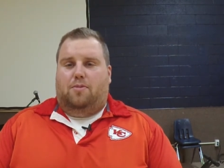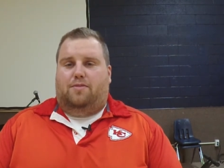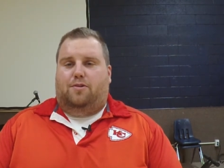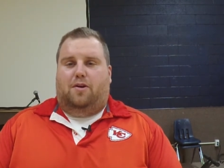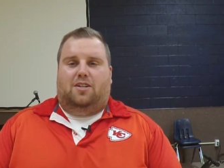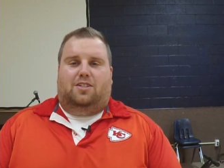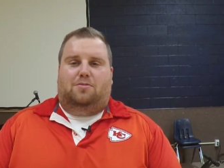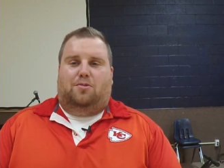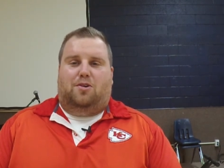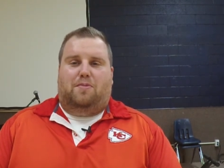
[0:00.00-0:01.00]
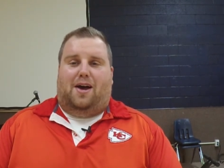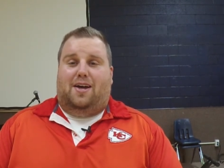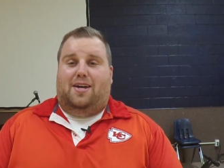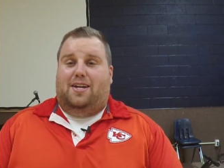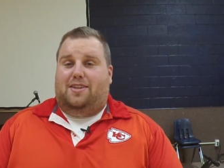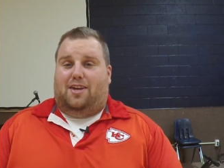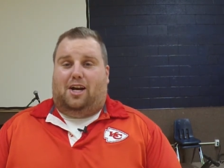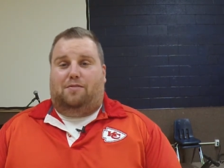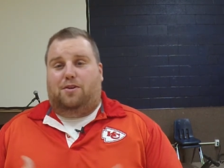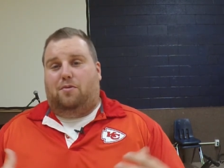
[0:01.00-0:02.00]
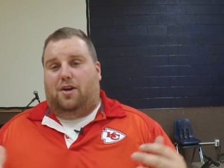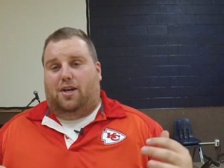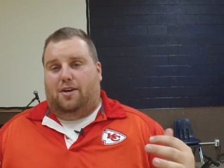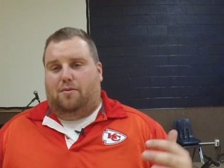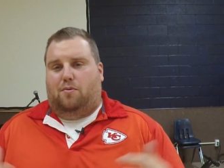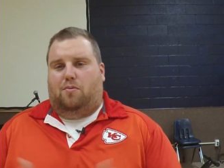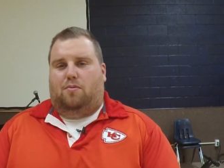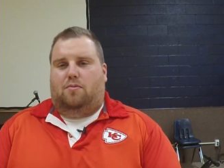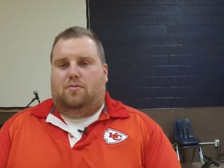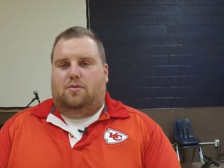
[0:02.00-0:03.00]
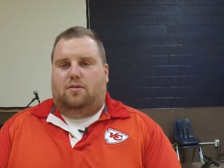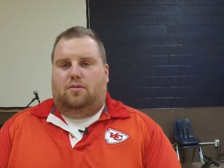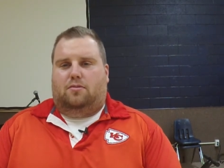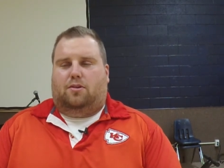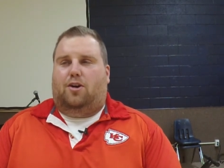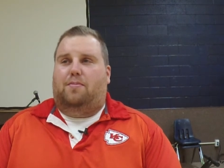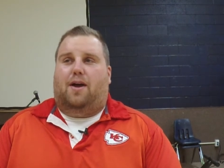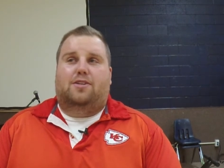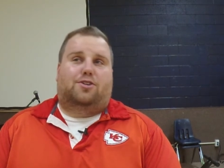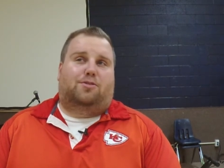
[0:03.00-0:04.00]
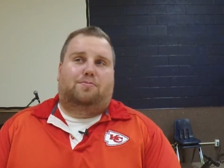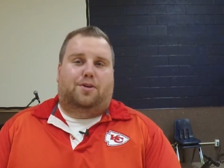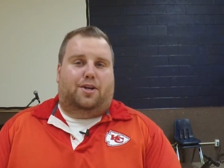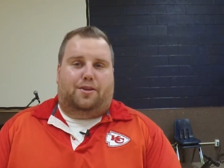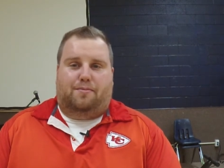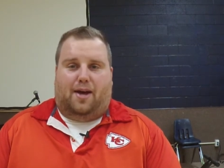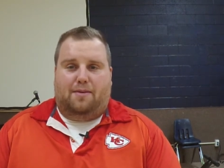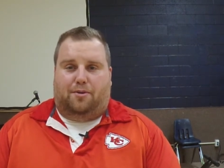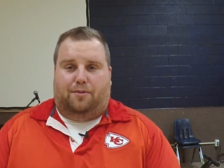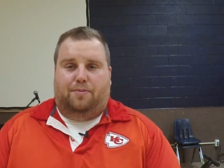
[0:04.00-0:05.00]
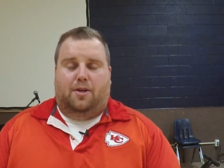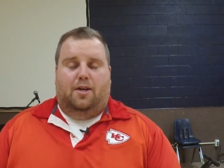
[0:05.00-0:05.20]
but if you want to learn more about anything, or if you want to learn about a certain book in the Bible,